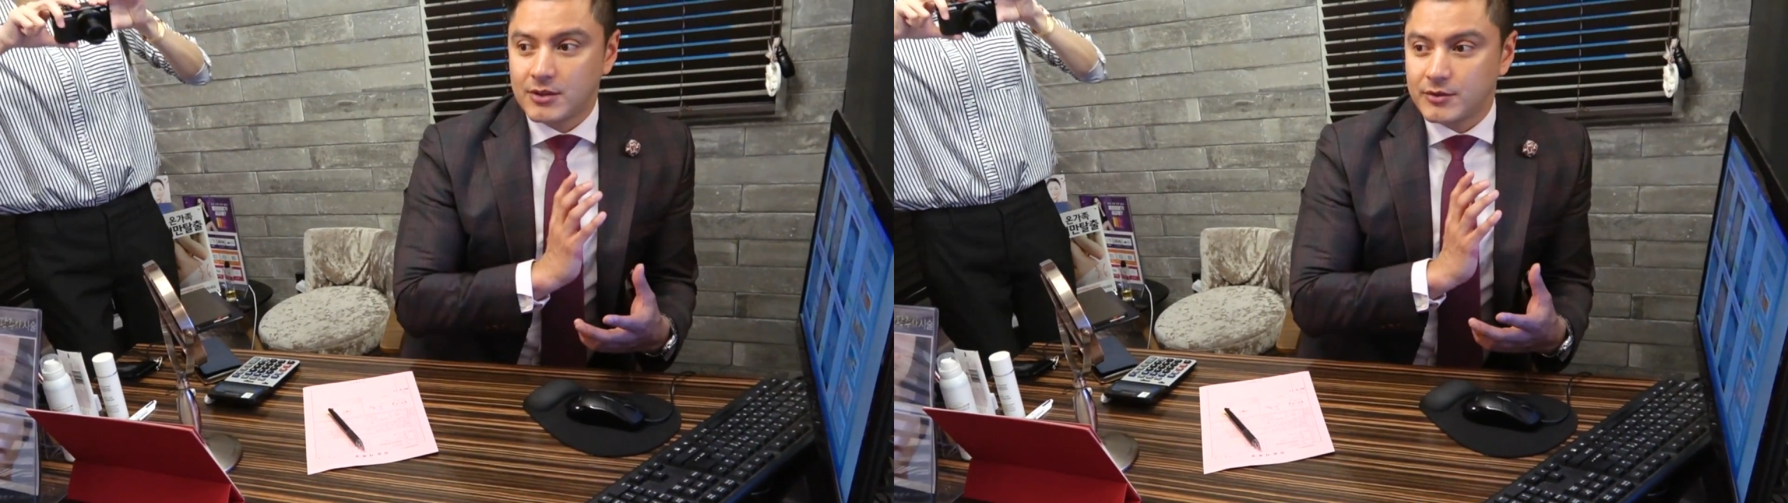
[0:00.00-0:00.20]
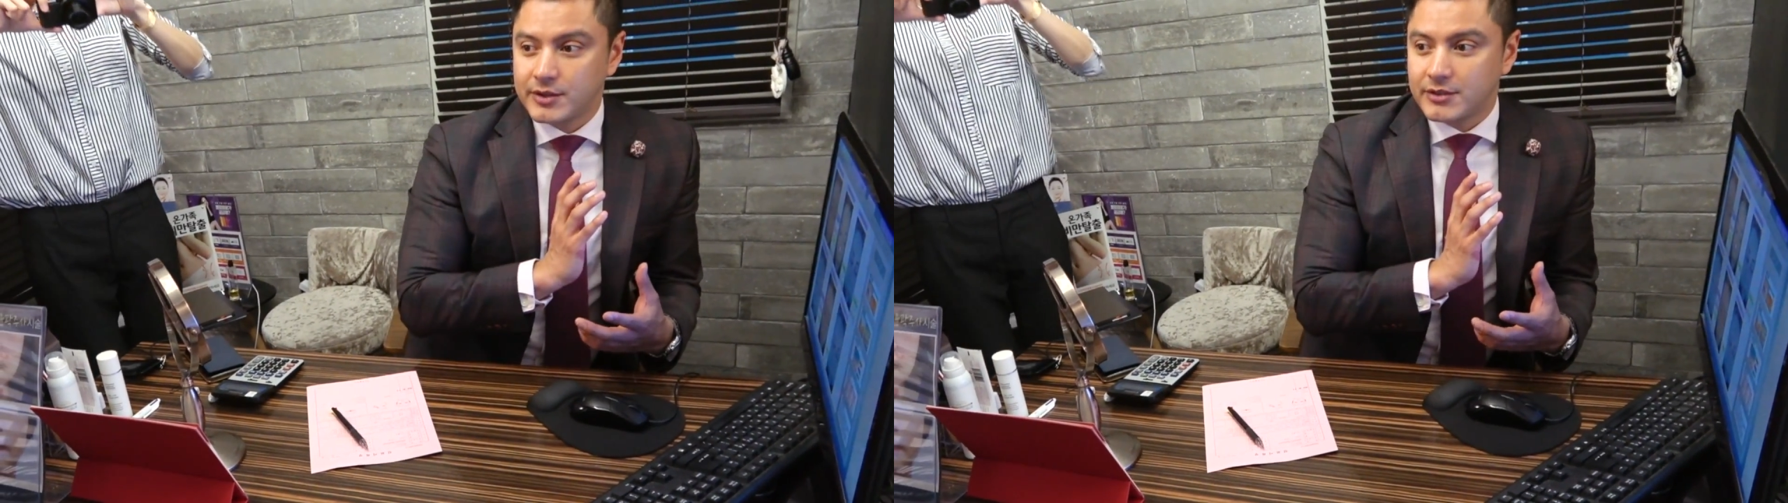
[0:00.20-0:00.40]

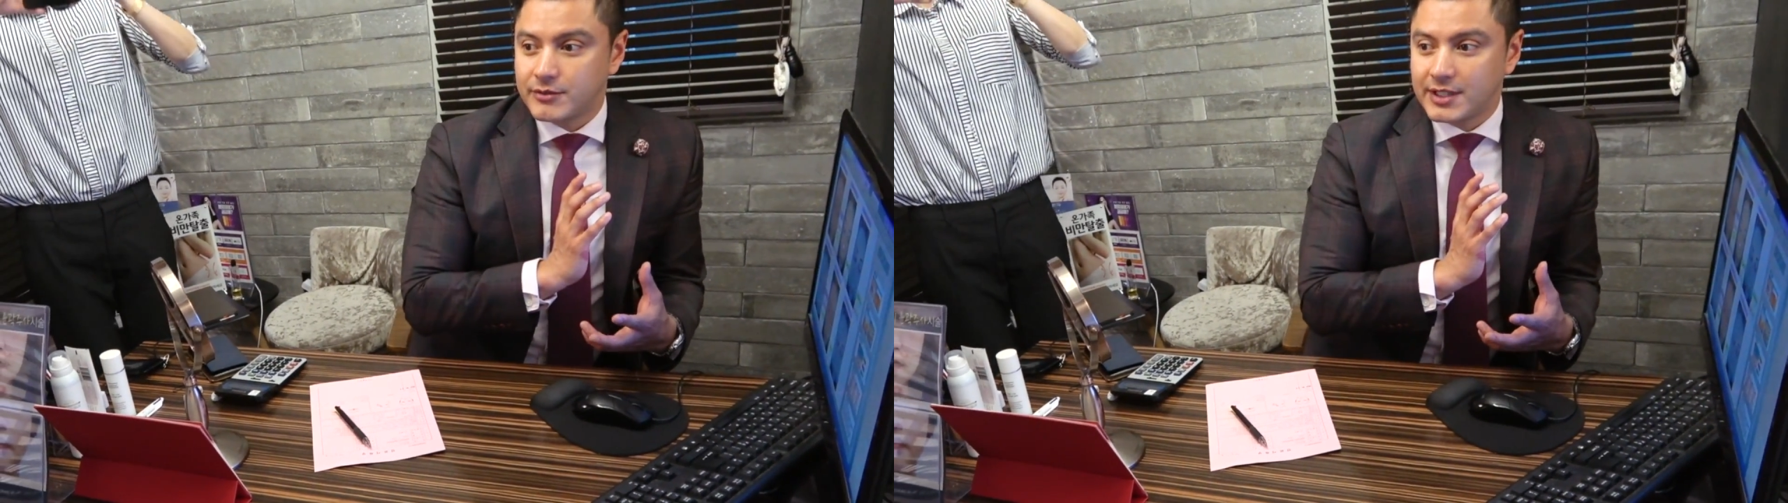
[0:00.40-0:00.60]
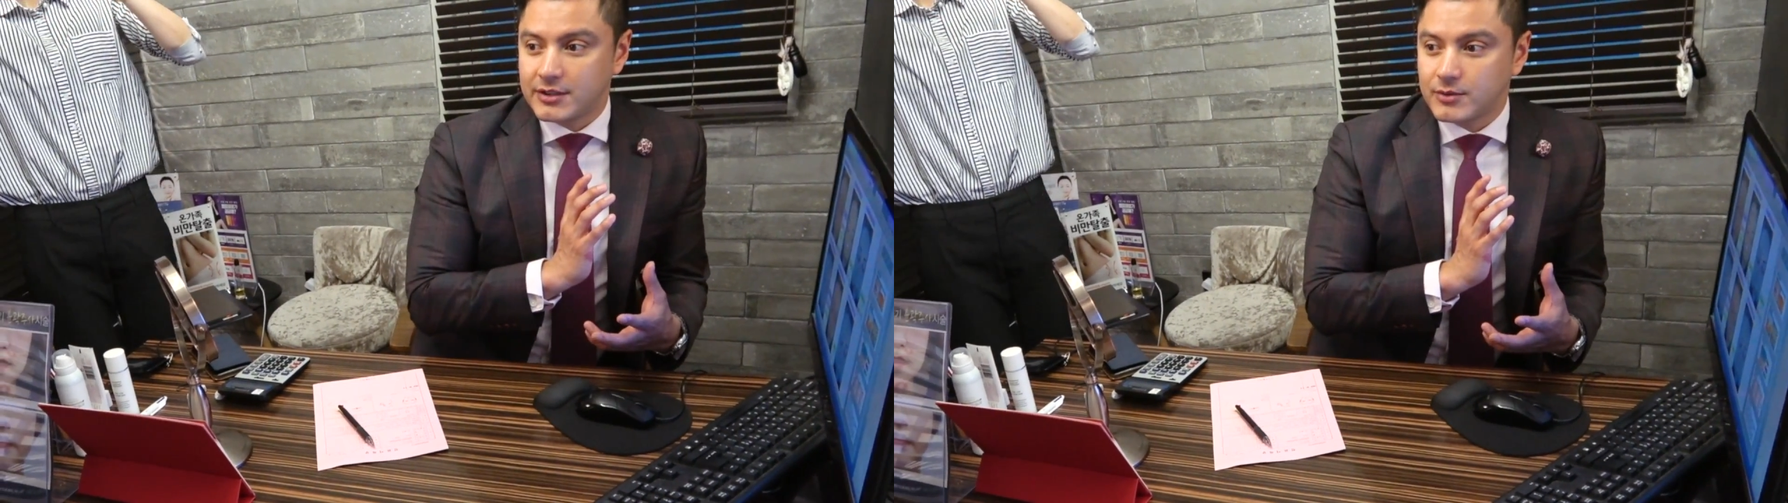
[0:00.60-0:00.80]
all over your
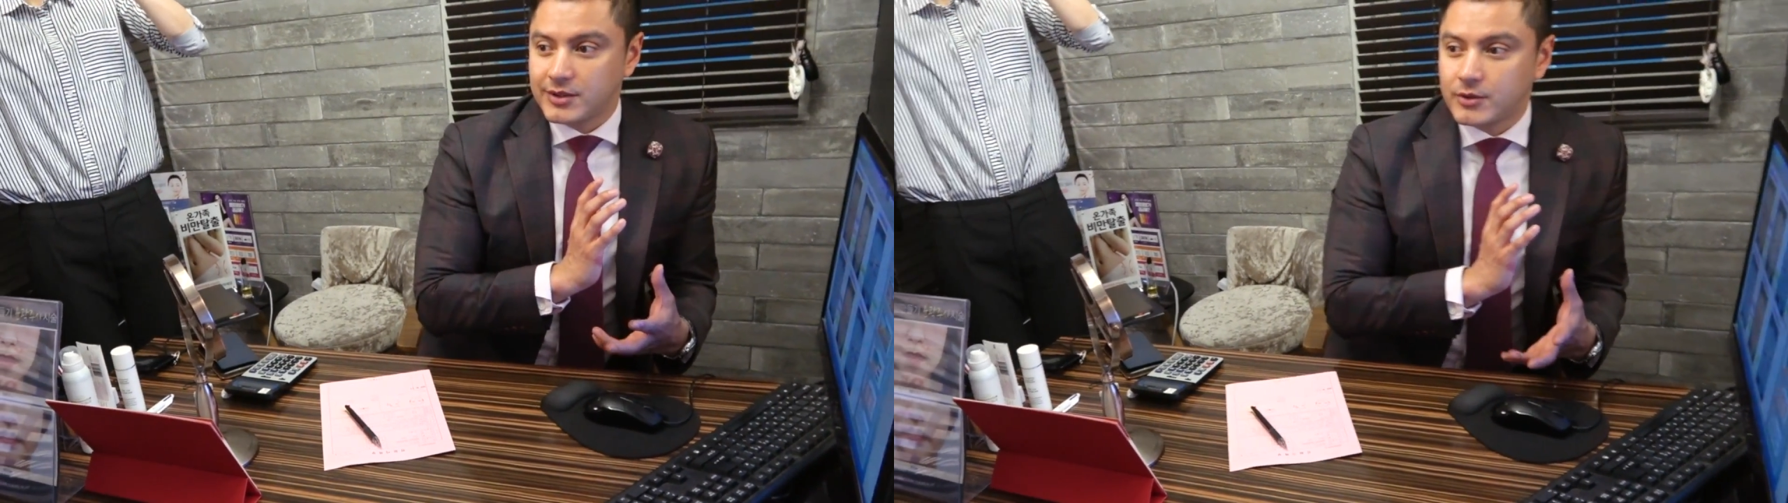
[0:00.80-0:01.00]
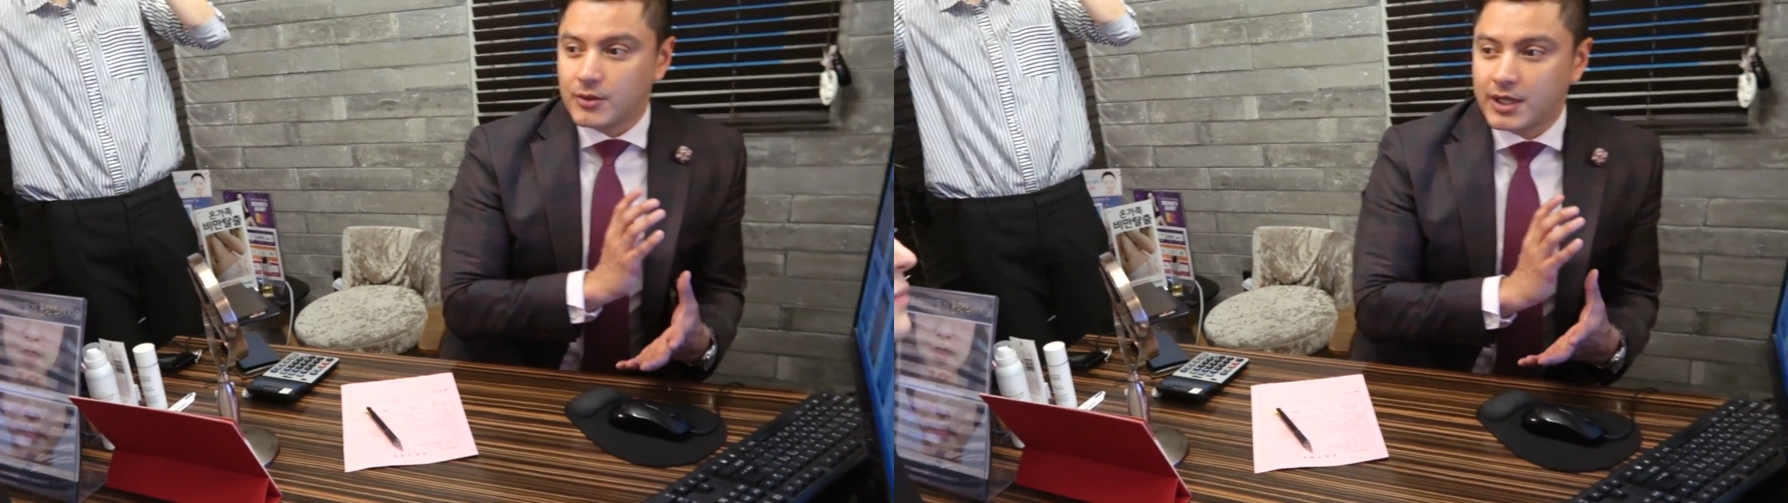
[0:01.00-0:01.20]
face
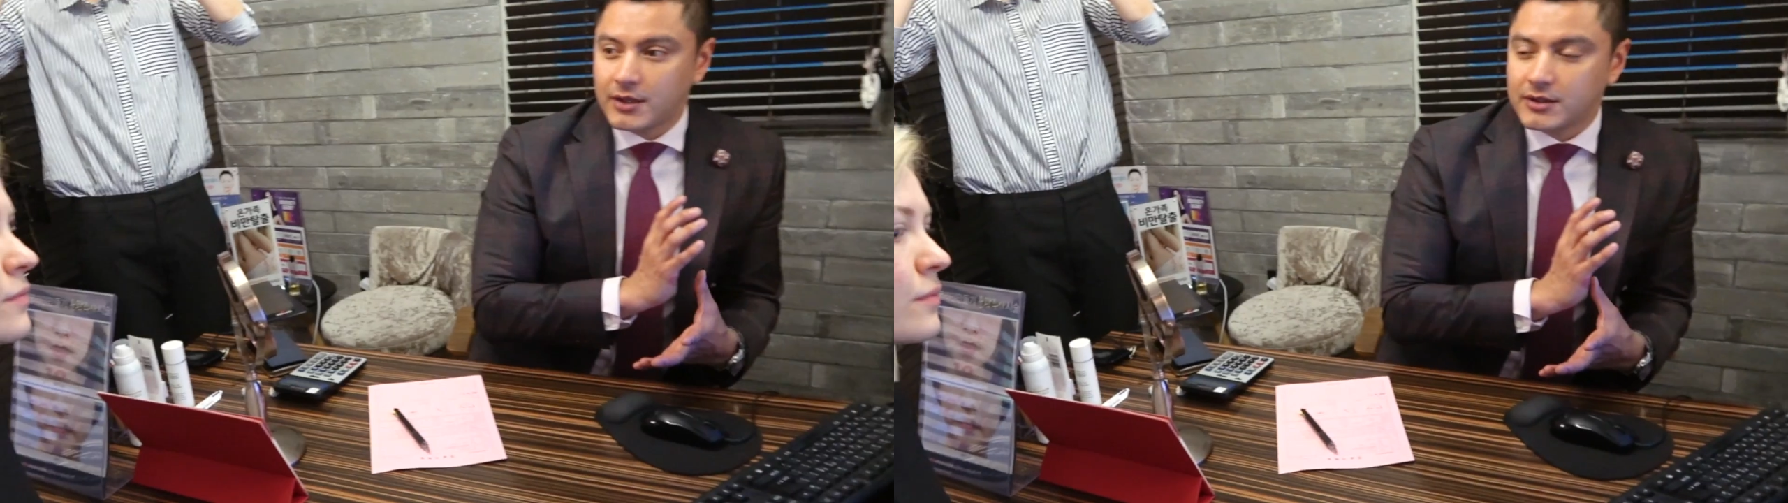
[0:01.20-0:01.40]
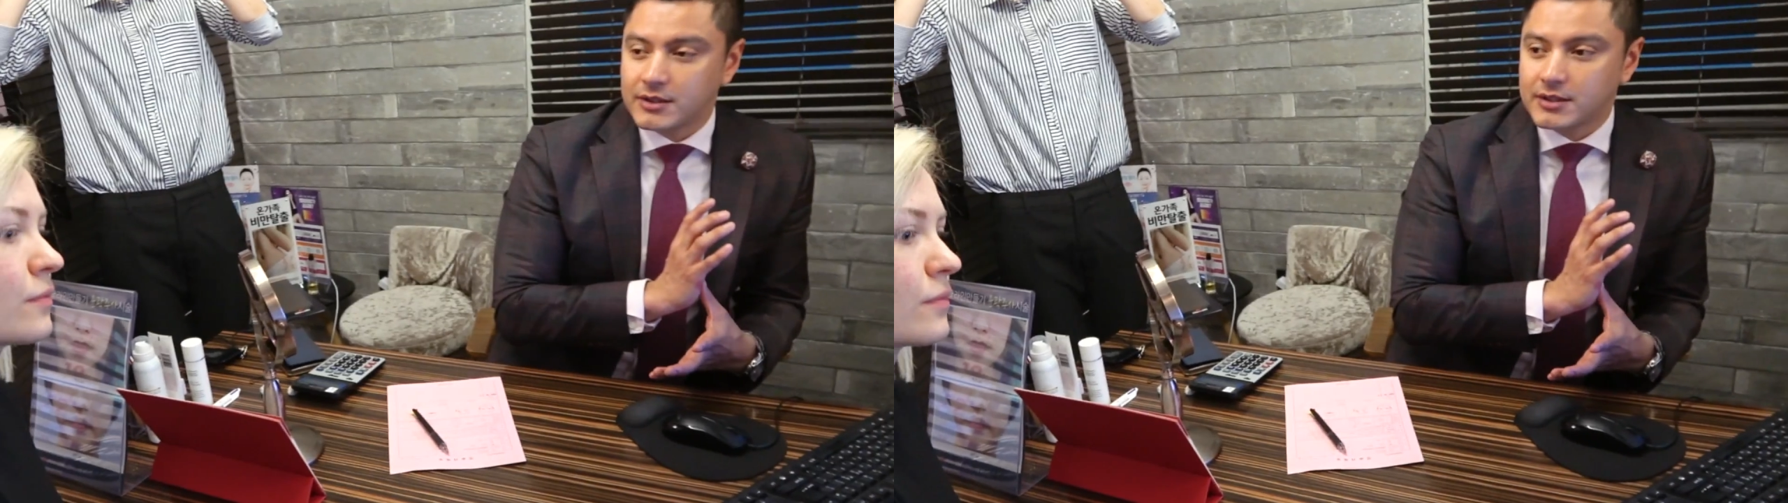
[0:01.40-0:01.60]
when you go out?